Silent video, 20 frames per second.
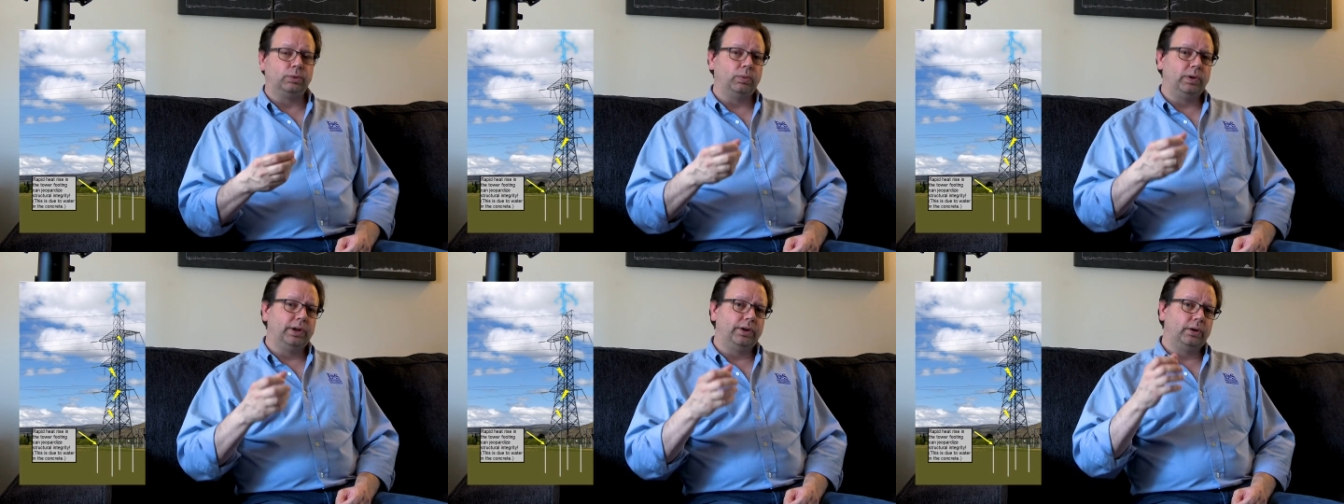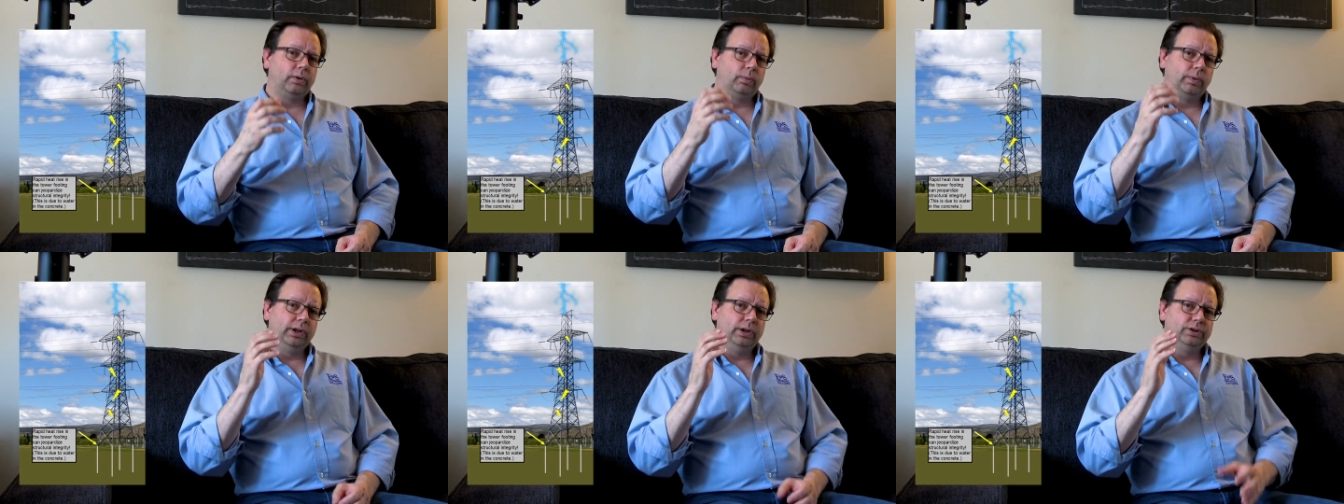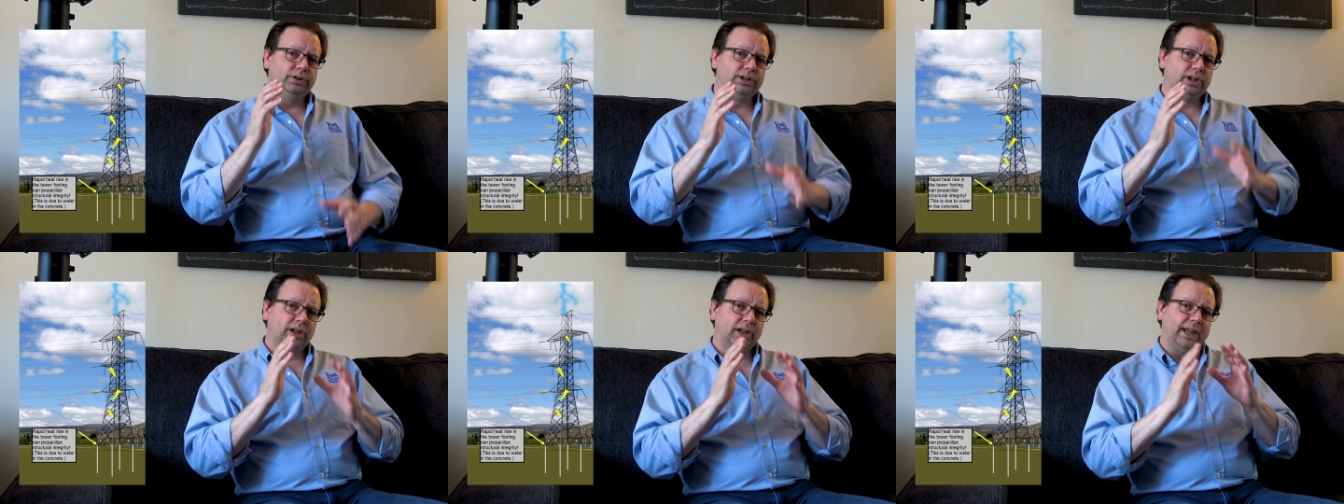whether we
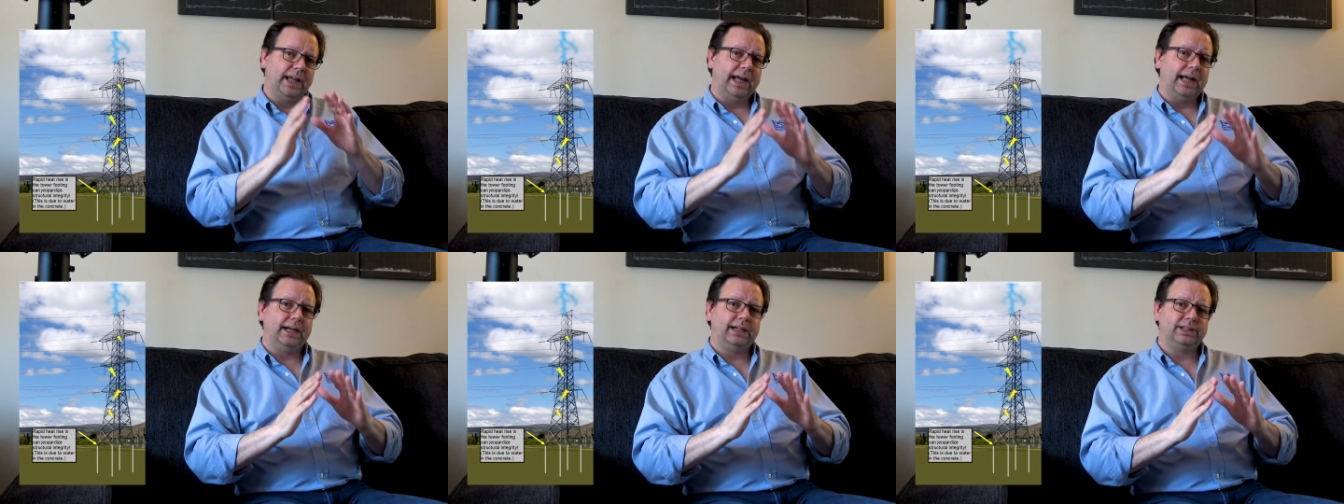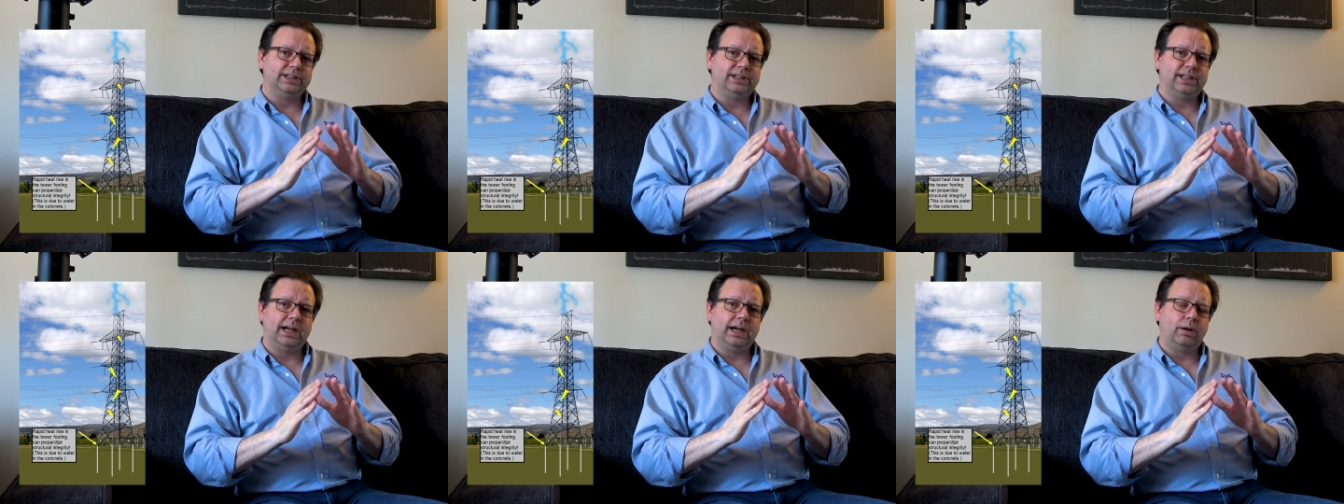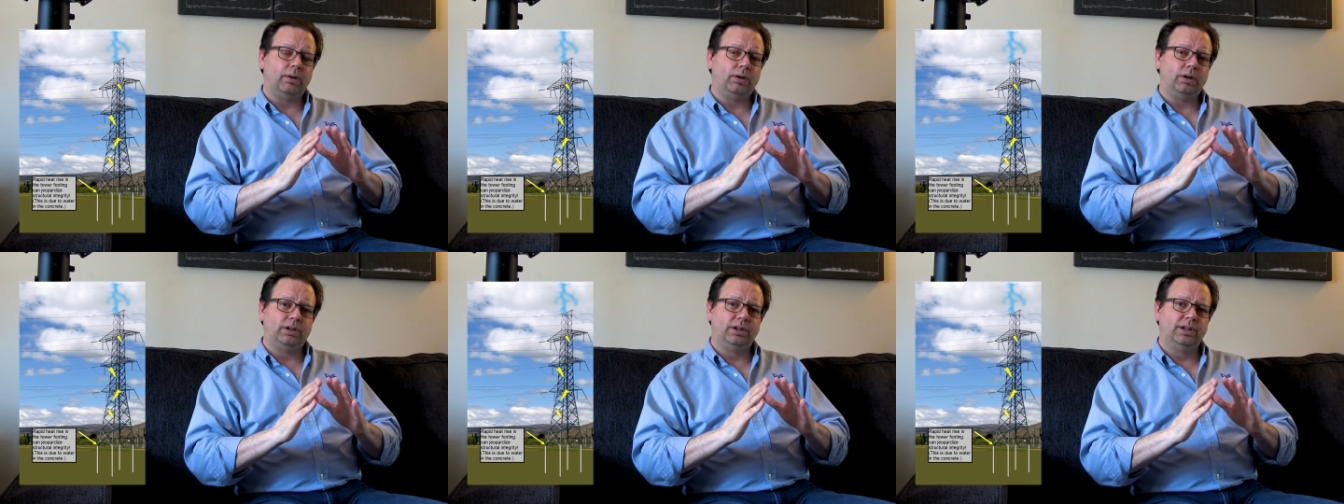use a lattice
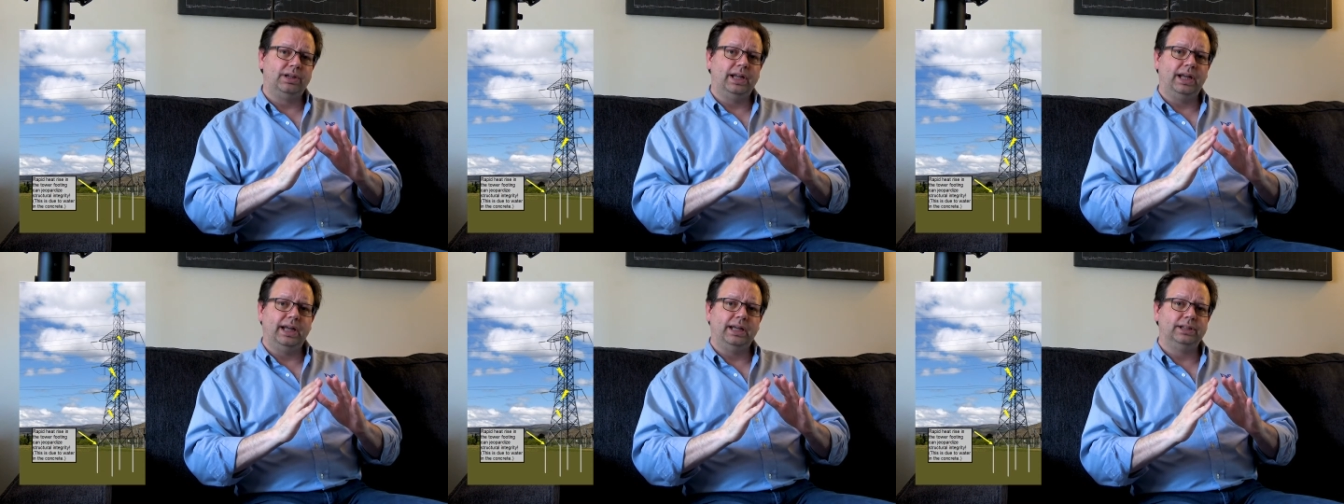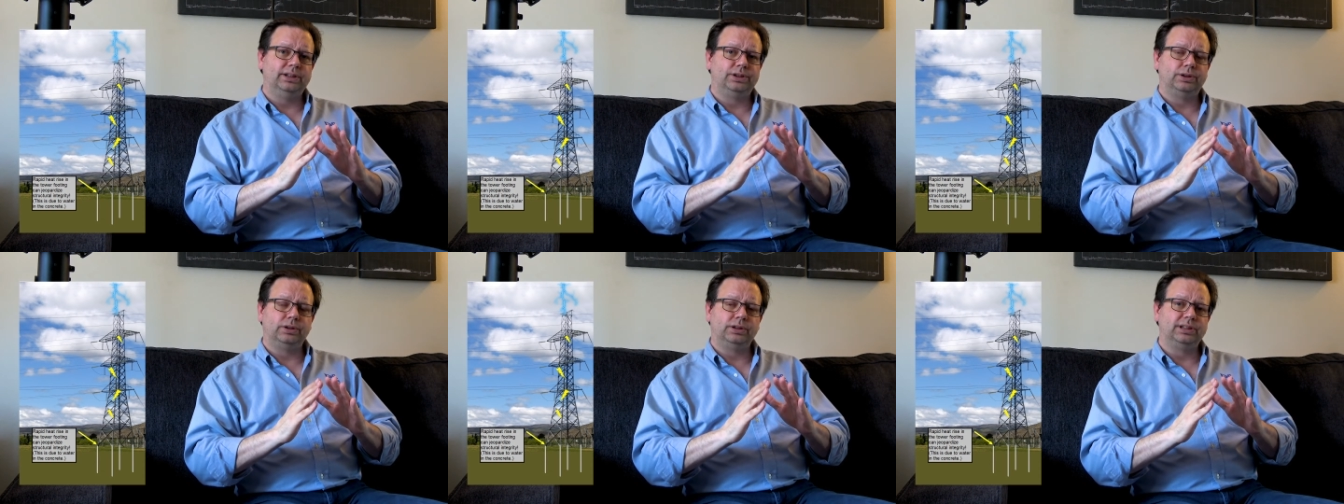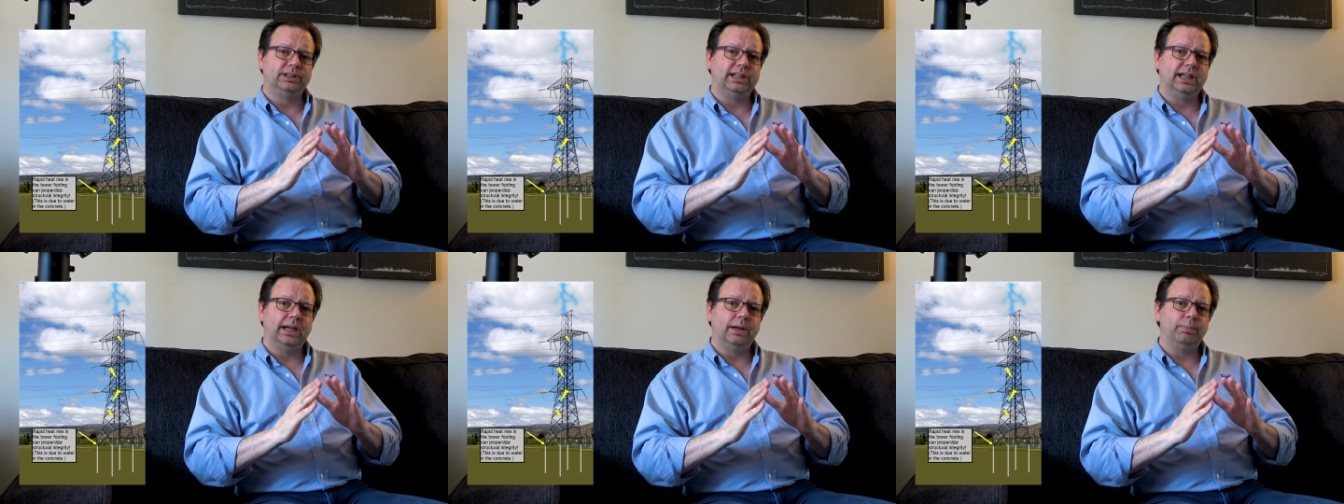tower today as your
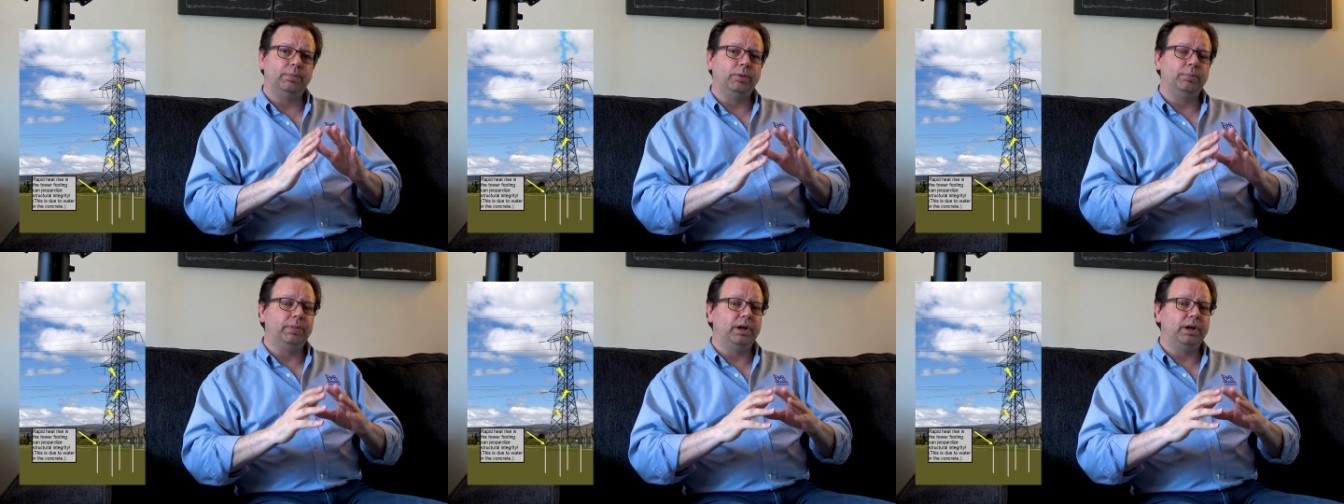example,